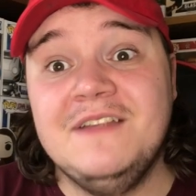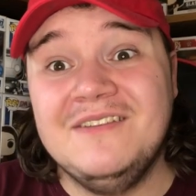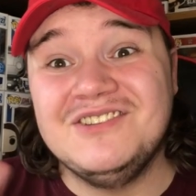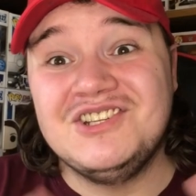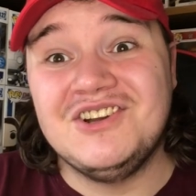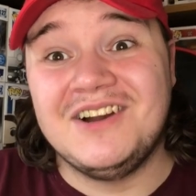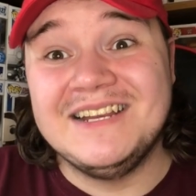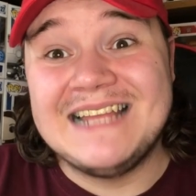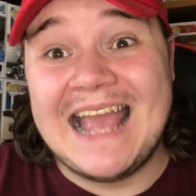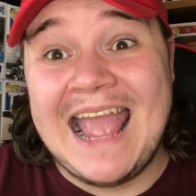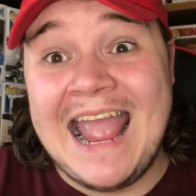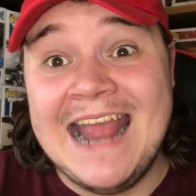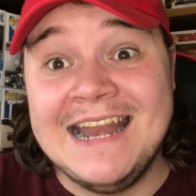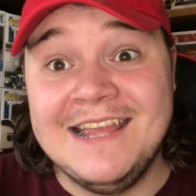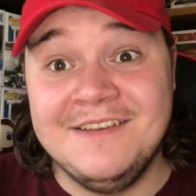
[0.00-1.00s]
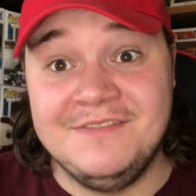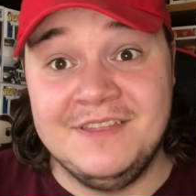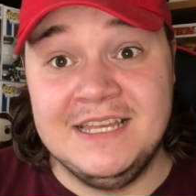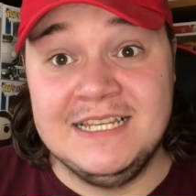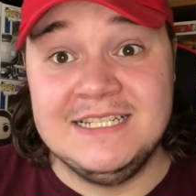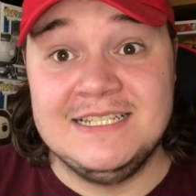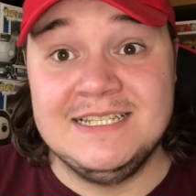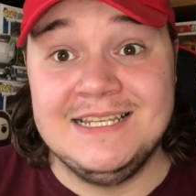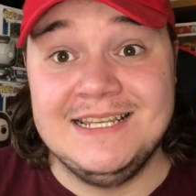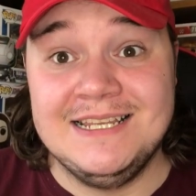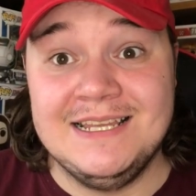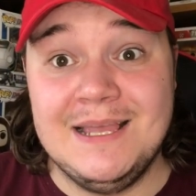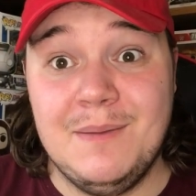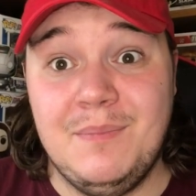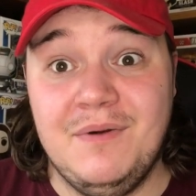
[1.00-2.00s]
never tried any of these
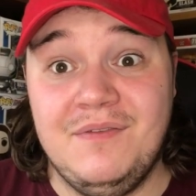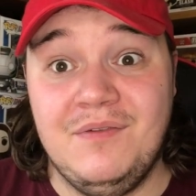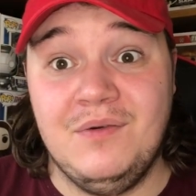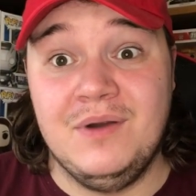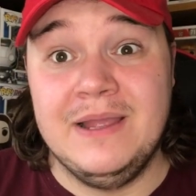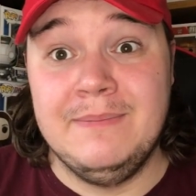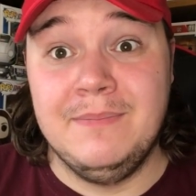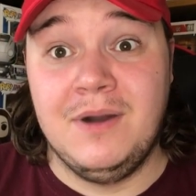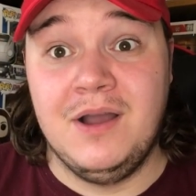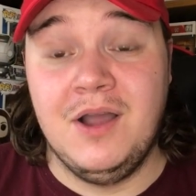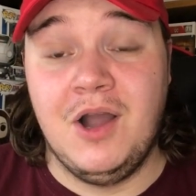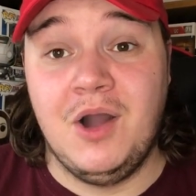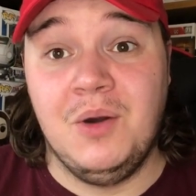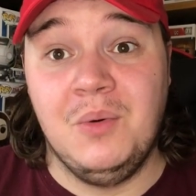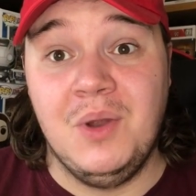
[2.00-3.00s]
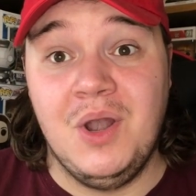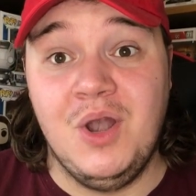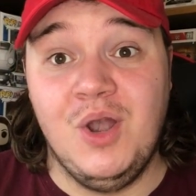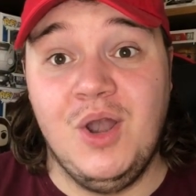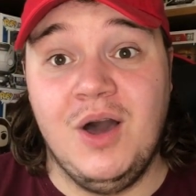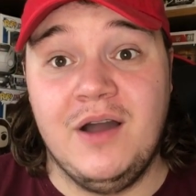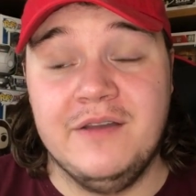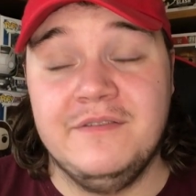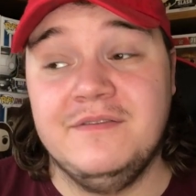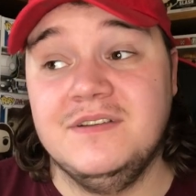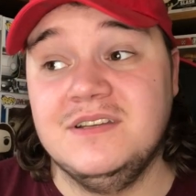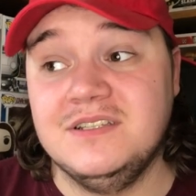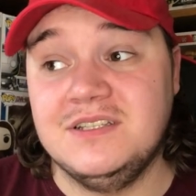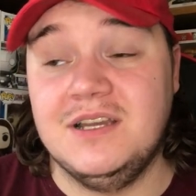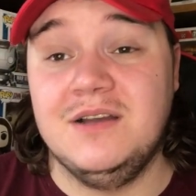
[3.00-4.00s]
before in my whole life,
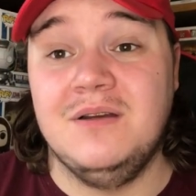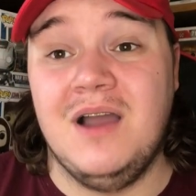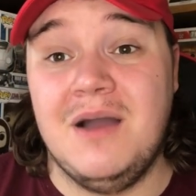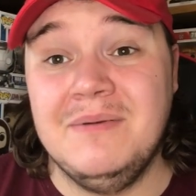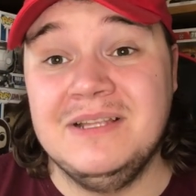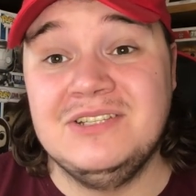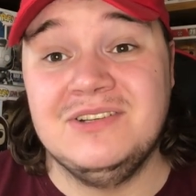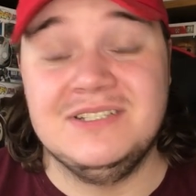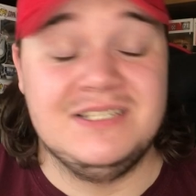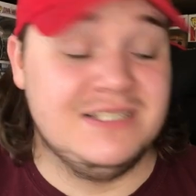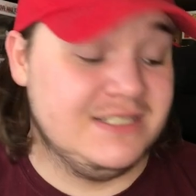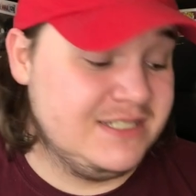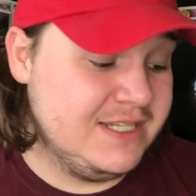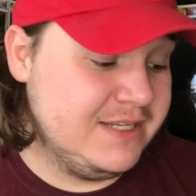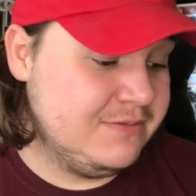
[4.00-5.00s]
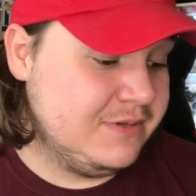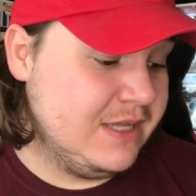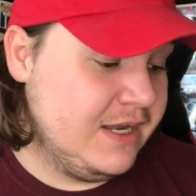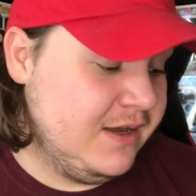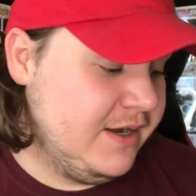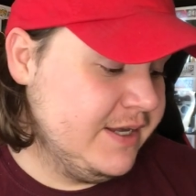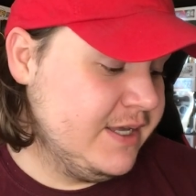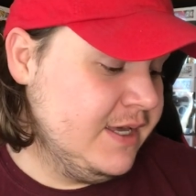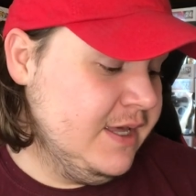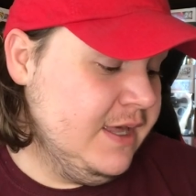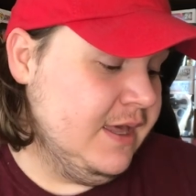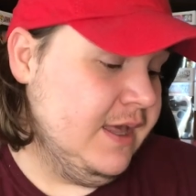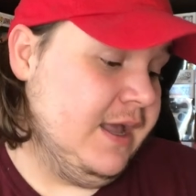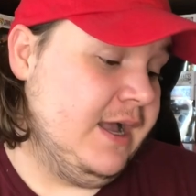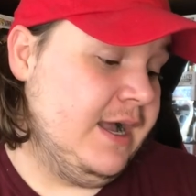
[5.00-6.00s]
so I'm interested to see what they're like.
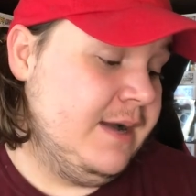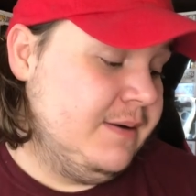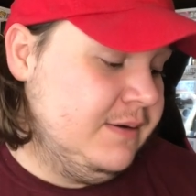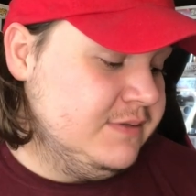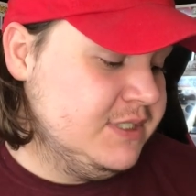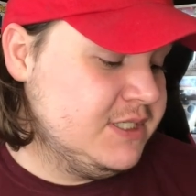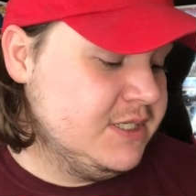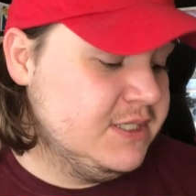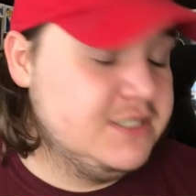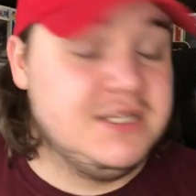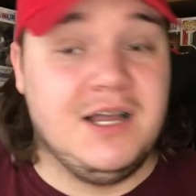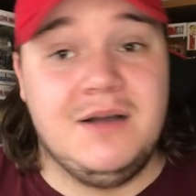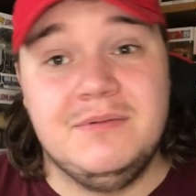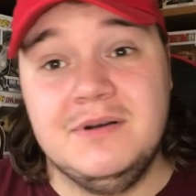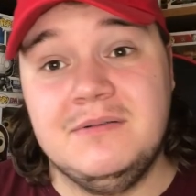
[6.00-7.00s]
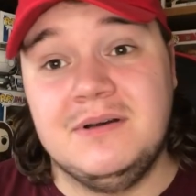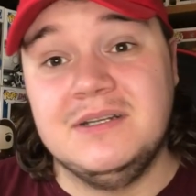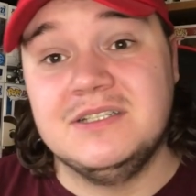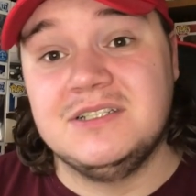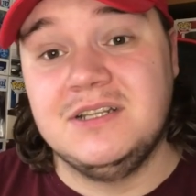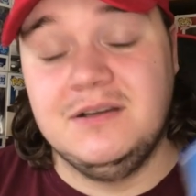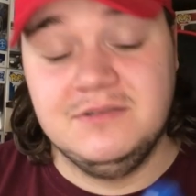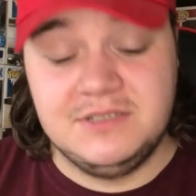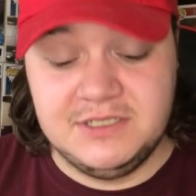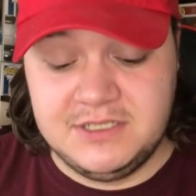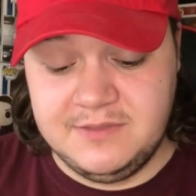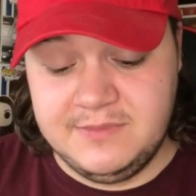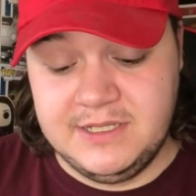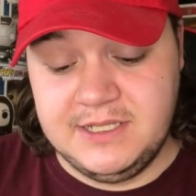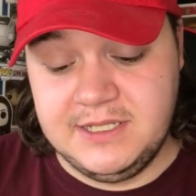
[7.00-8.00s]
I'm just going to start with the one that's closest
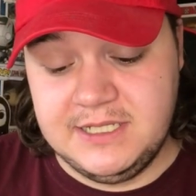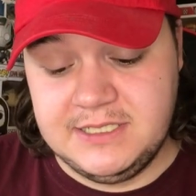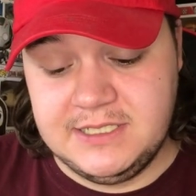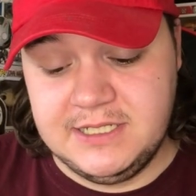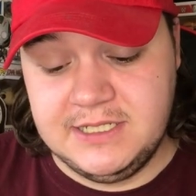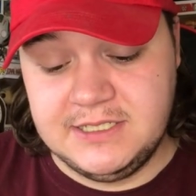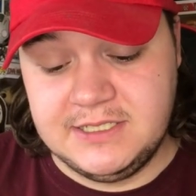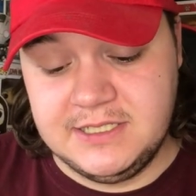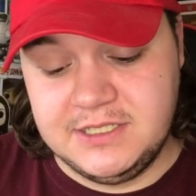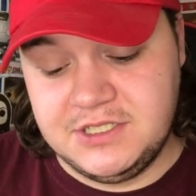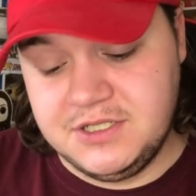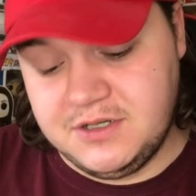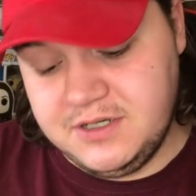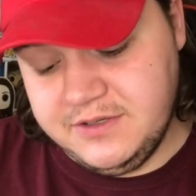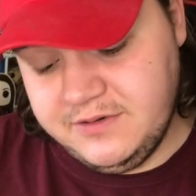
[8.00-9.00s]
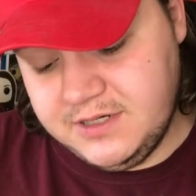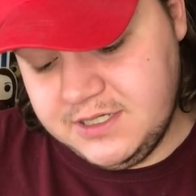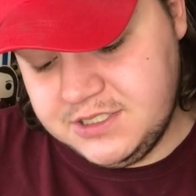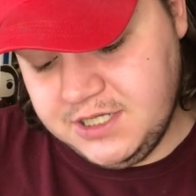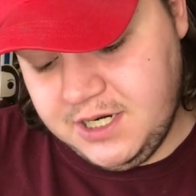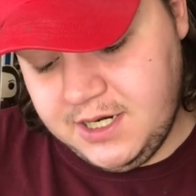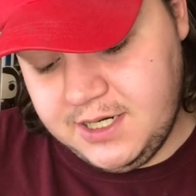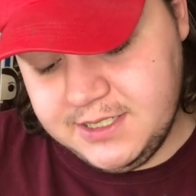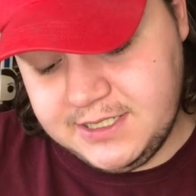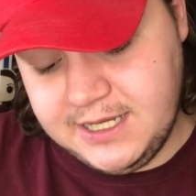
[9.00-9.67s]
to me. This is the Jolly Rancher Hard